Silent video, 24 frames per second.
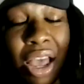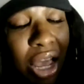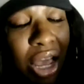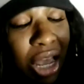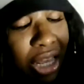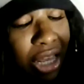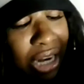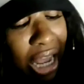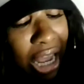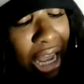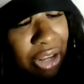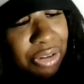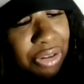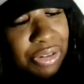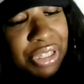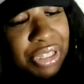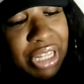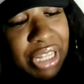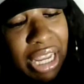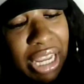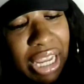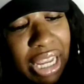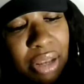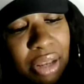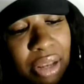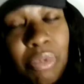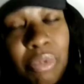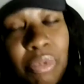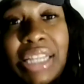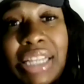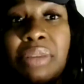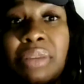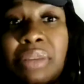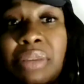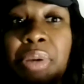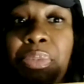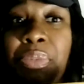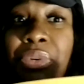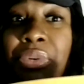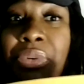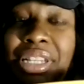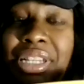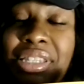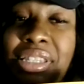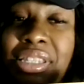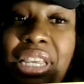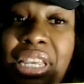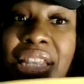And I understand why some people
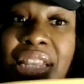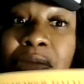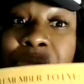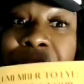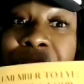can say that,